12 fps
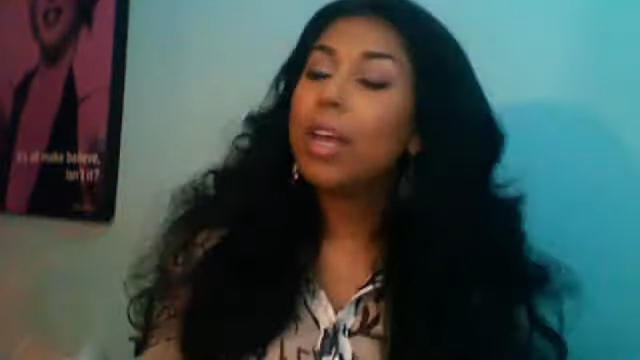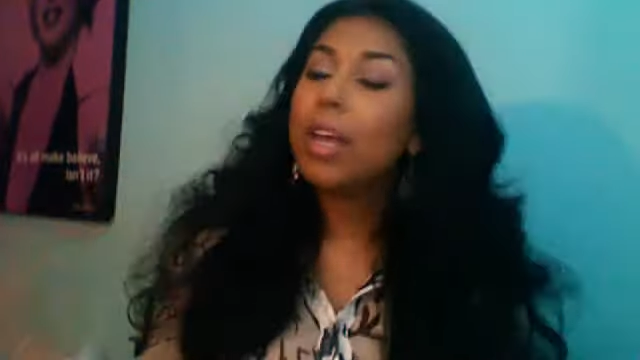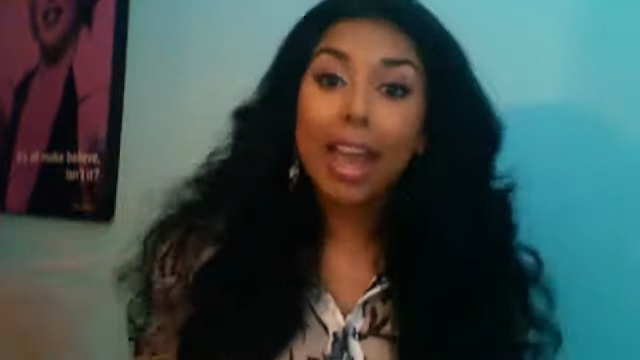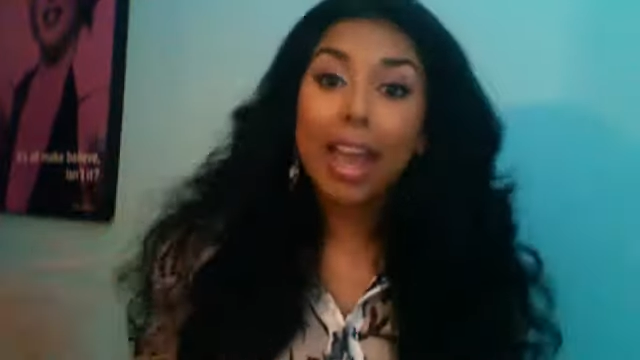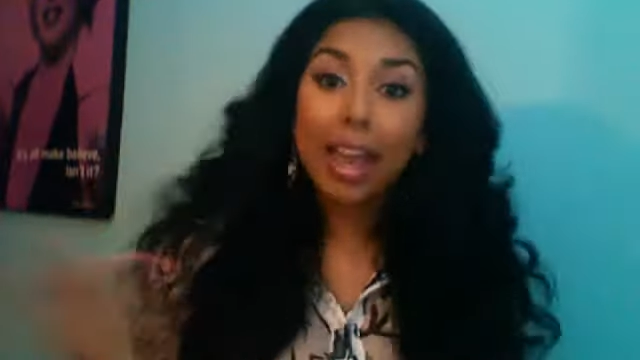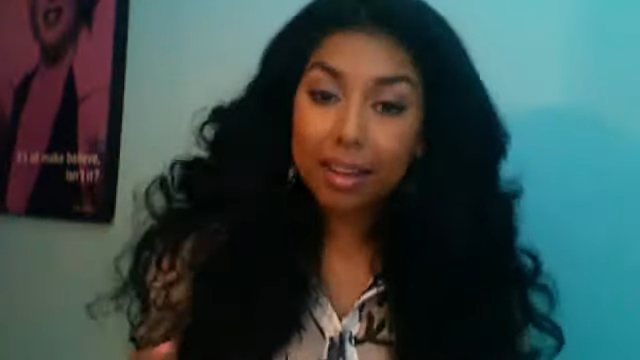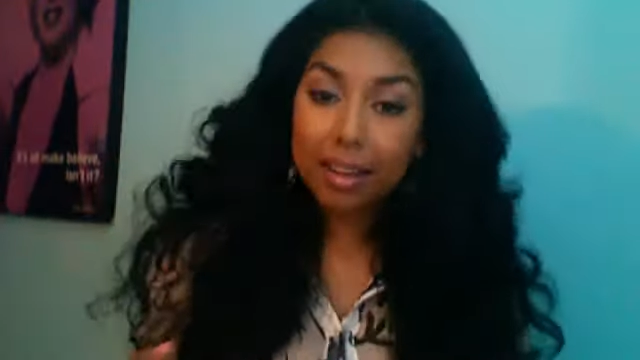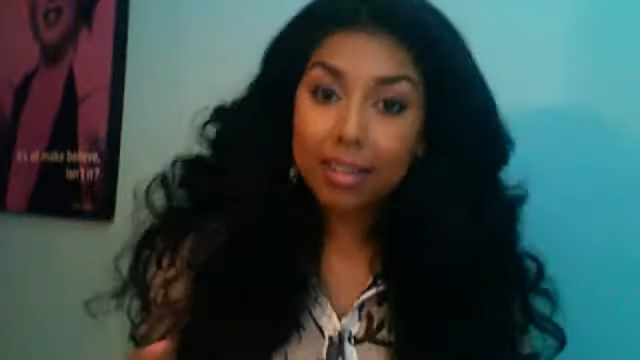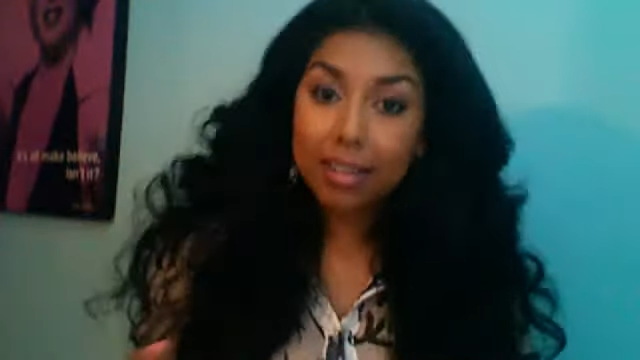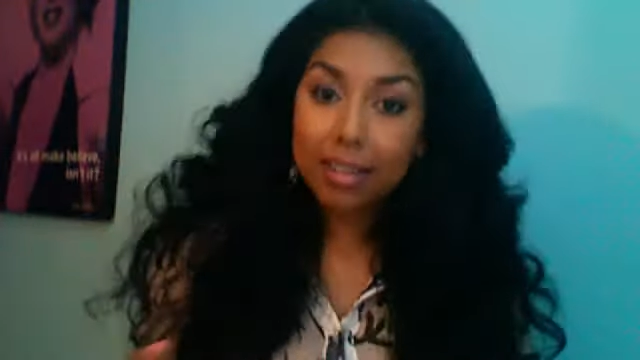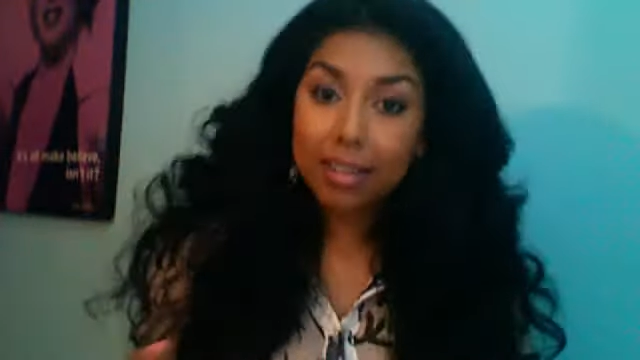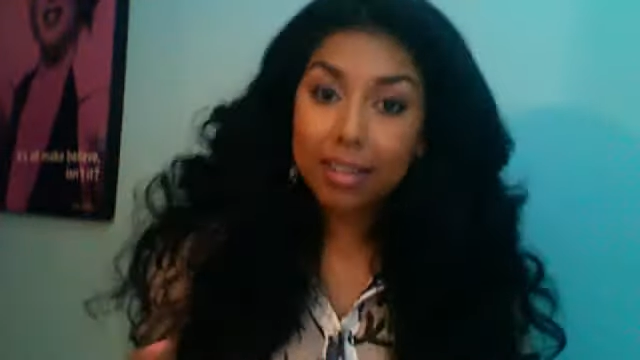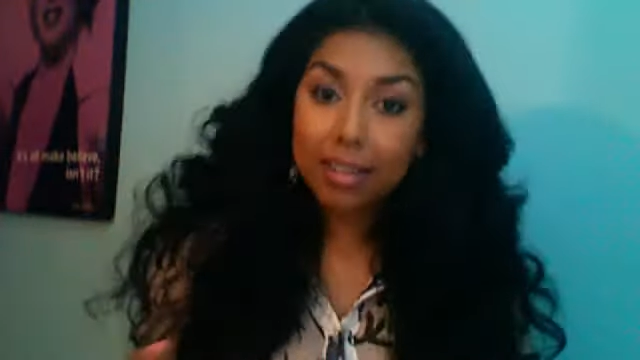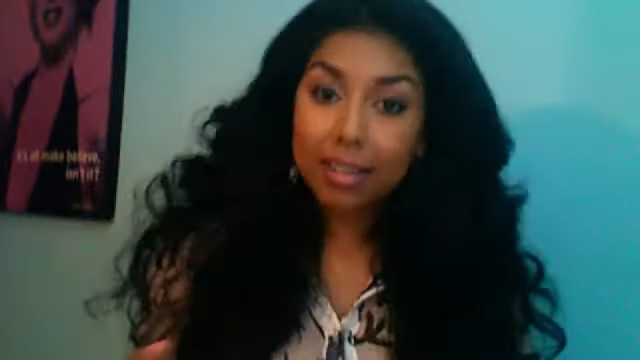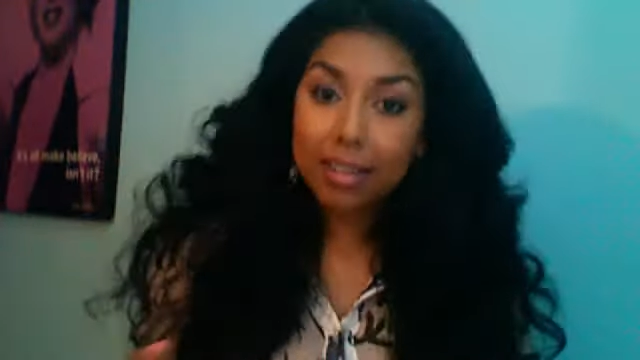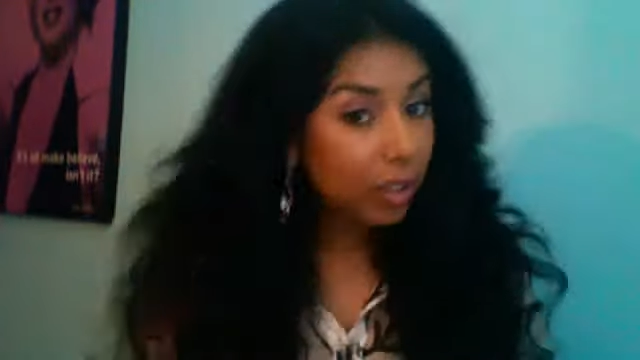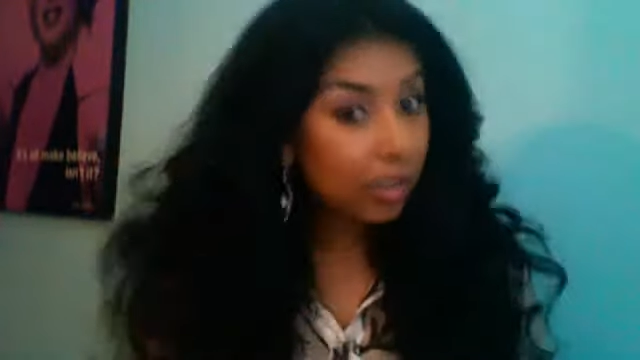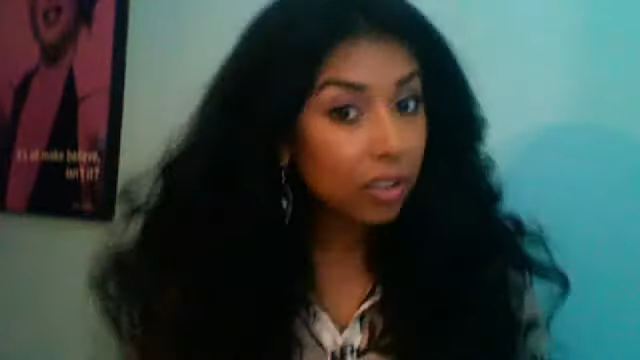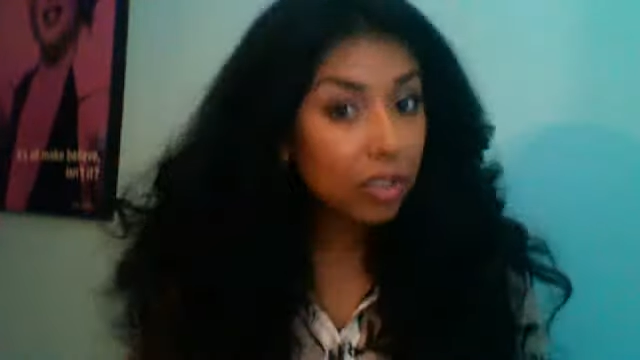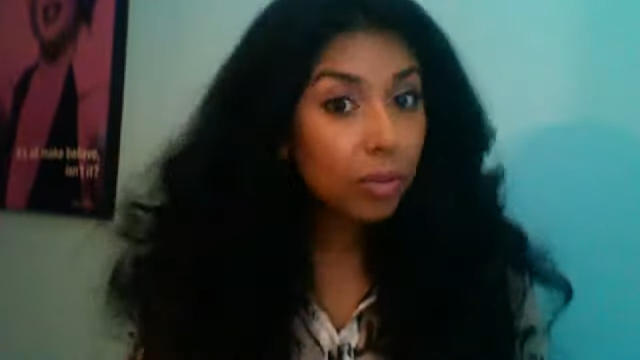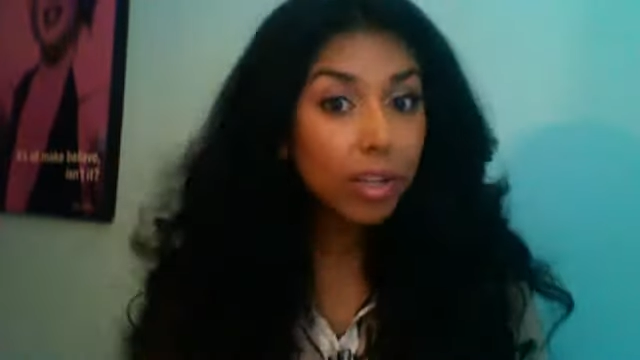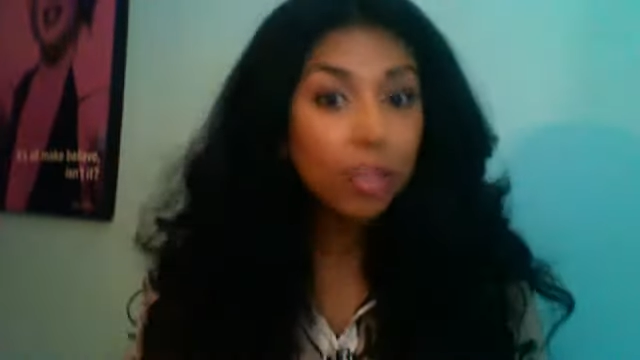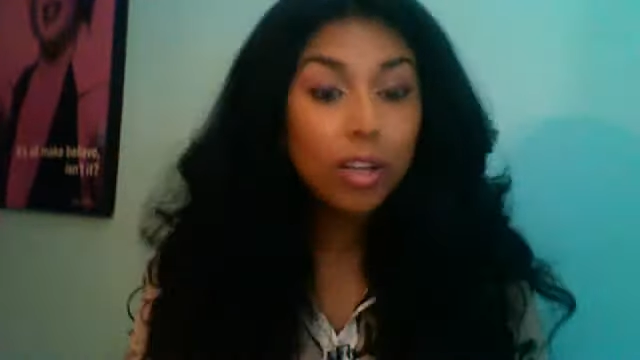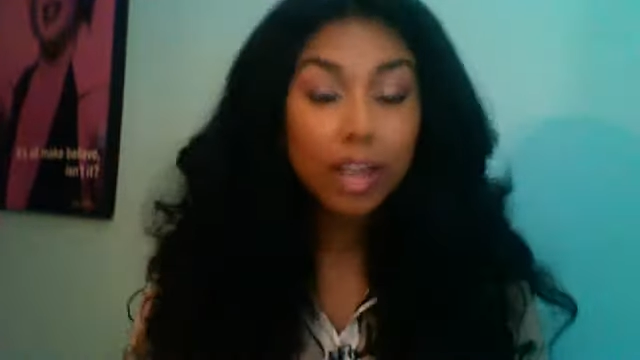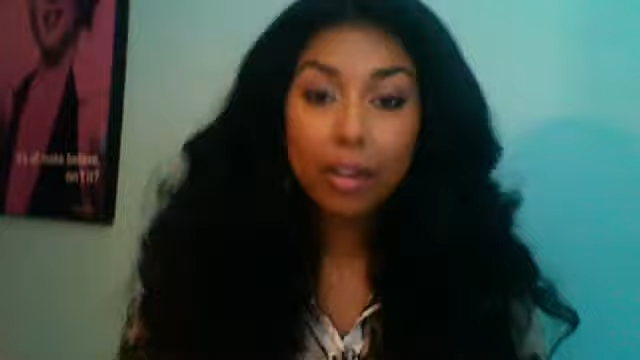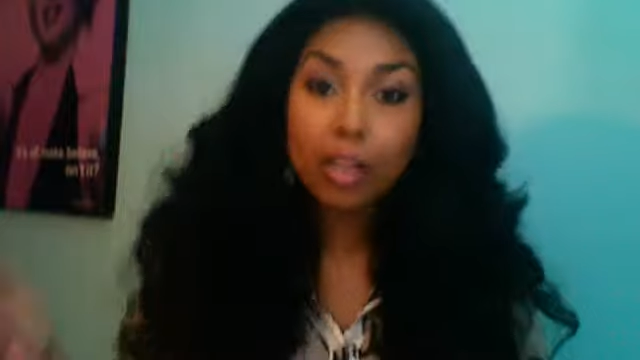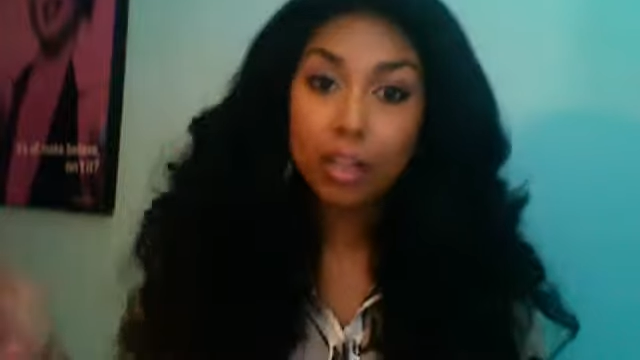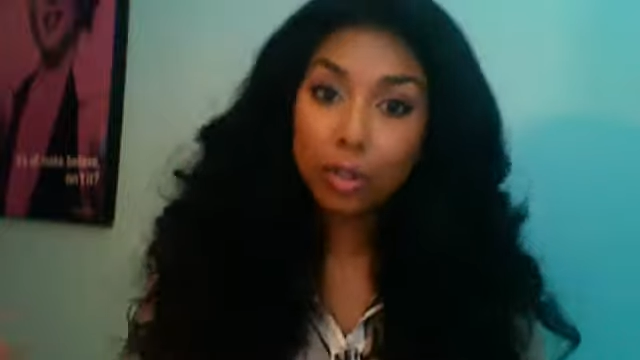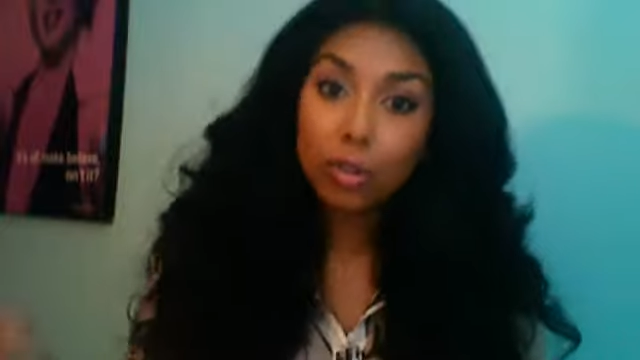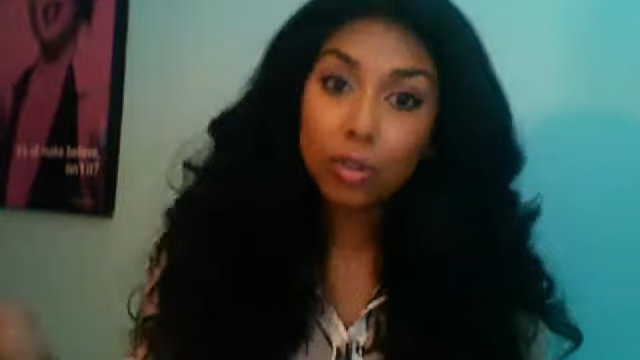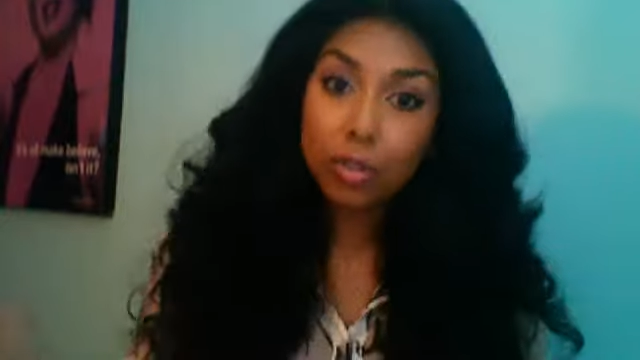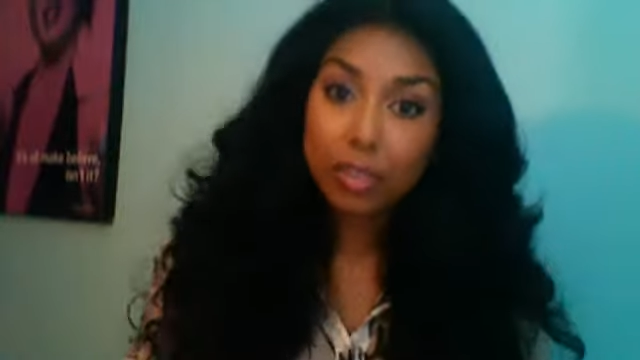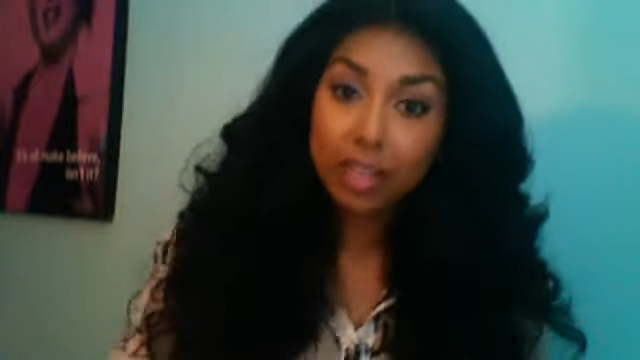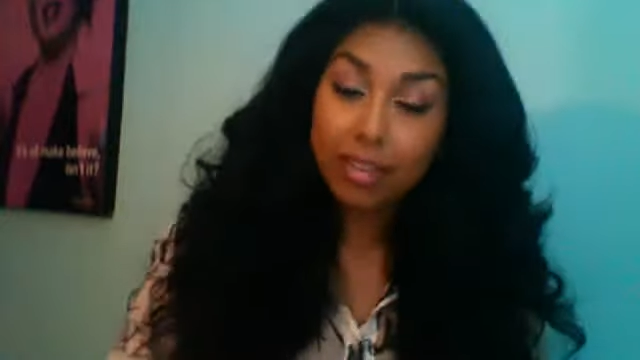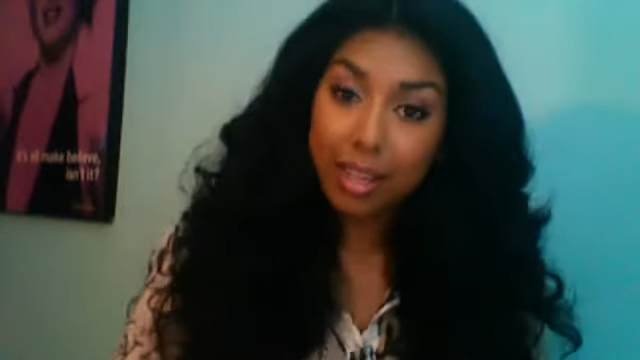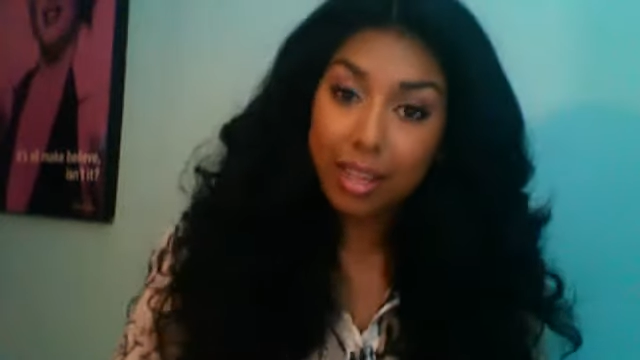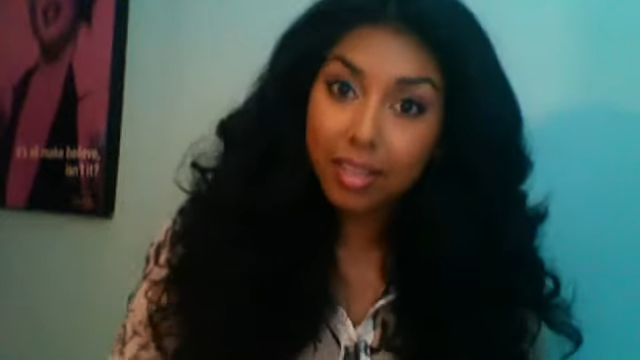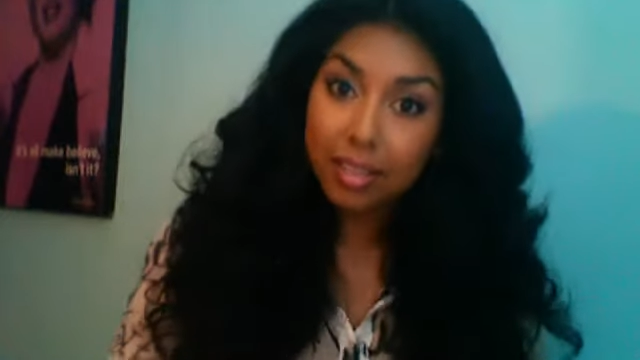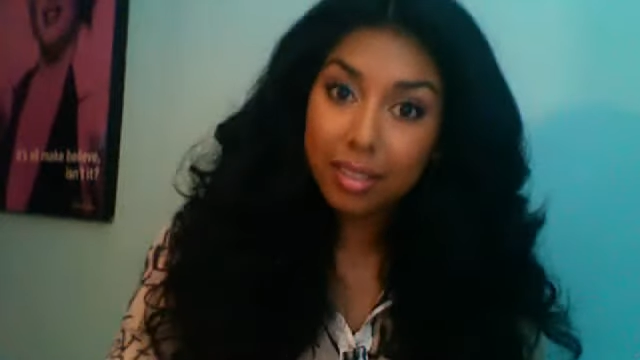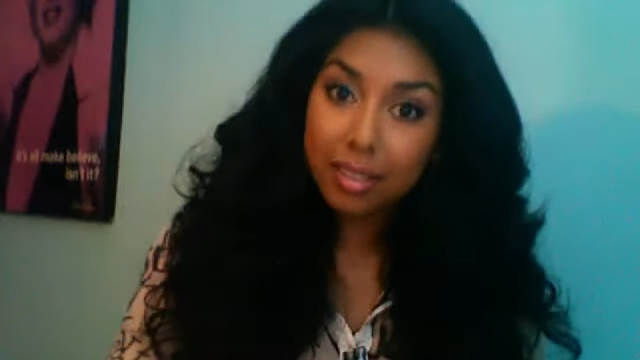and with doing your hair in curls like this,